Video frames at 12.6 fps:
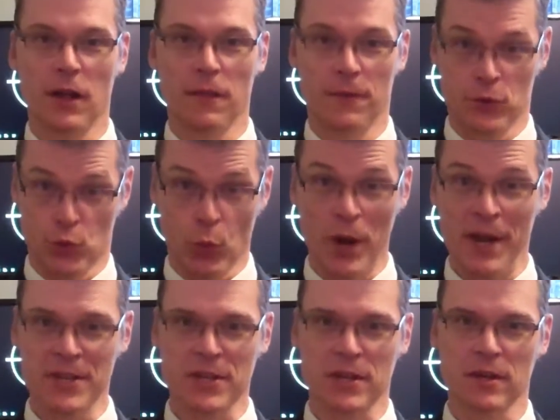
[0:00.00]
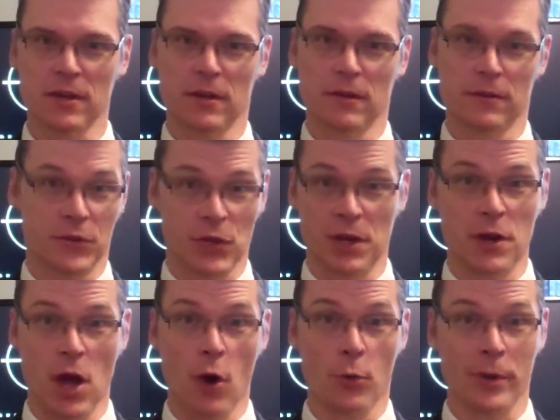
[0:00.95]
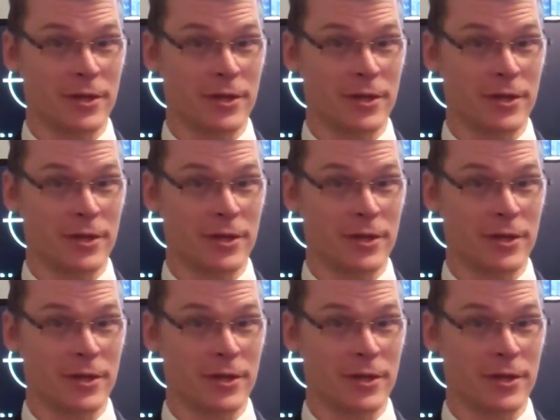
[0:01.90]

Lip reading: there's risk, there's unknown.